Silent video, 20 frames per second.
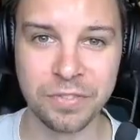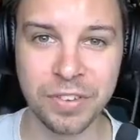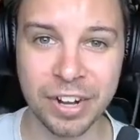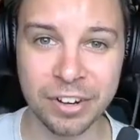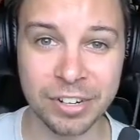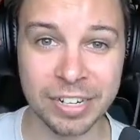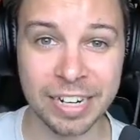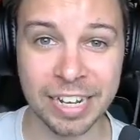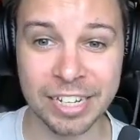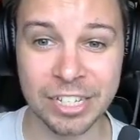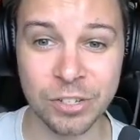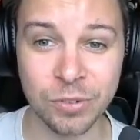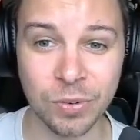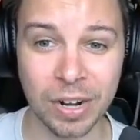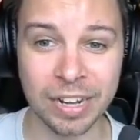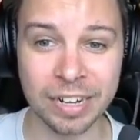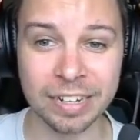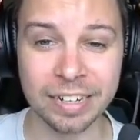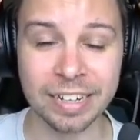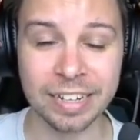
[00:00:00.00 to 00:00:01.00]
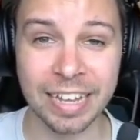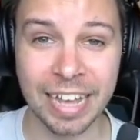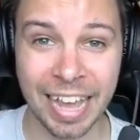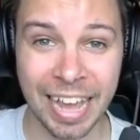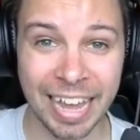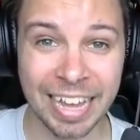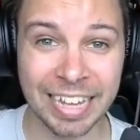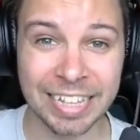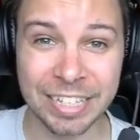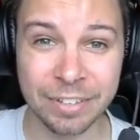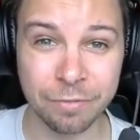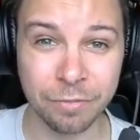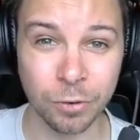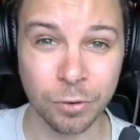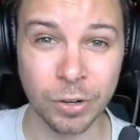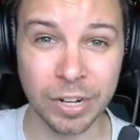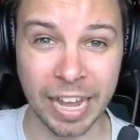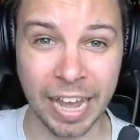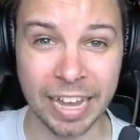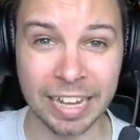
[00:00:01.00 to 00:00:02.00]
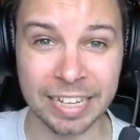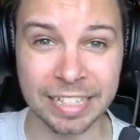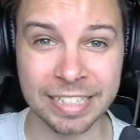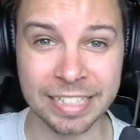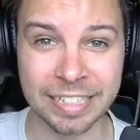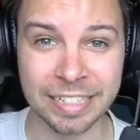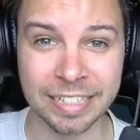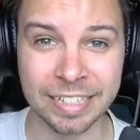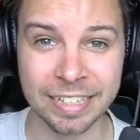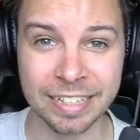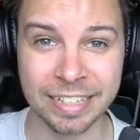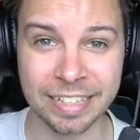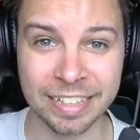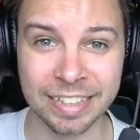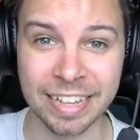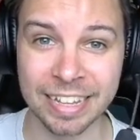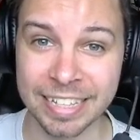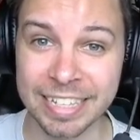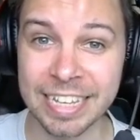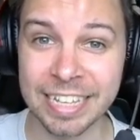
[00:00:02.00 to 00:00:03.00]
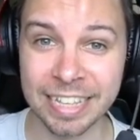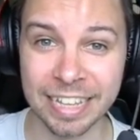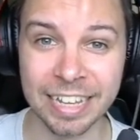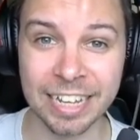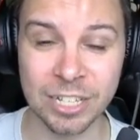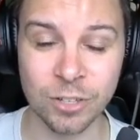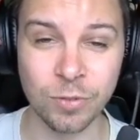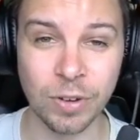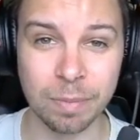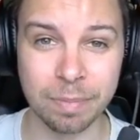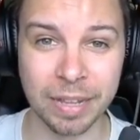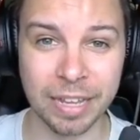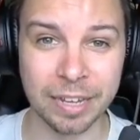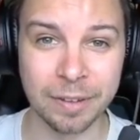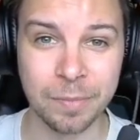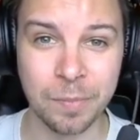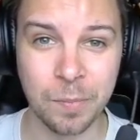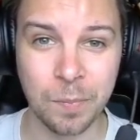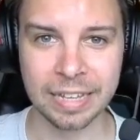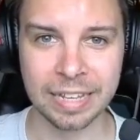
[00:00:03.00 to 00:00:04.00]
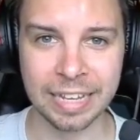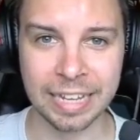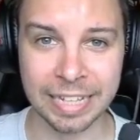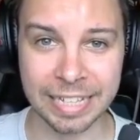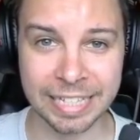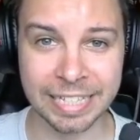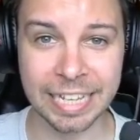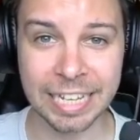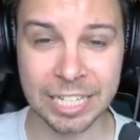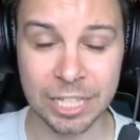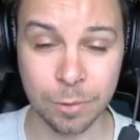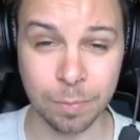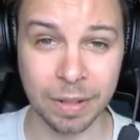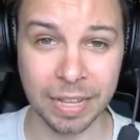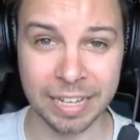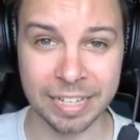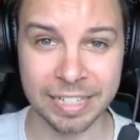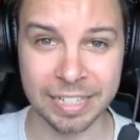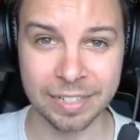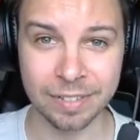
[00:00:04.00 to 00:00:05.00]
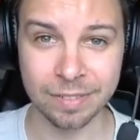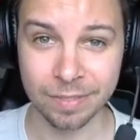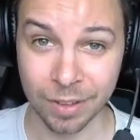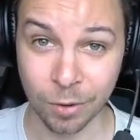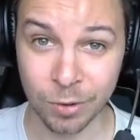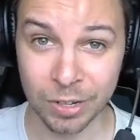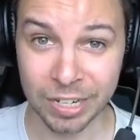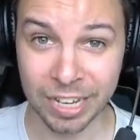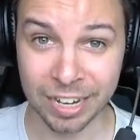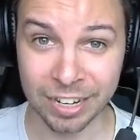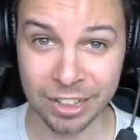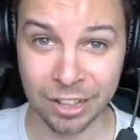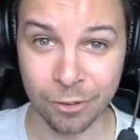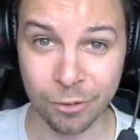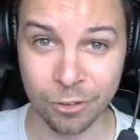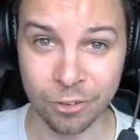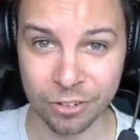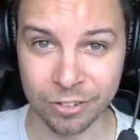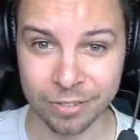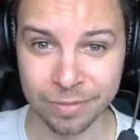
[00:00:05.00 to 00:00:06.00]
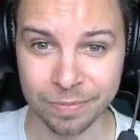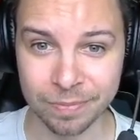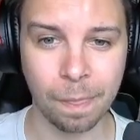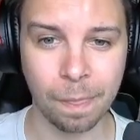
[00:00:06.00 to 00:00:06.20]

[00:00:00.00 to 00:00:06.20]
Very nice run, 1848. Let's see the next replay. In 6th place, now we're getting closer.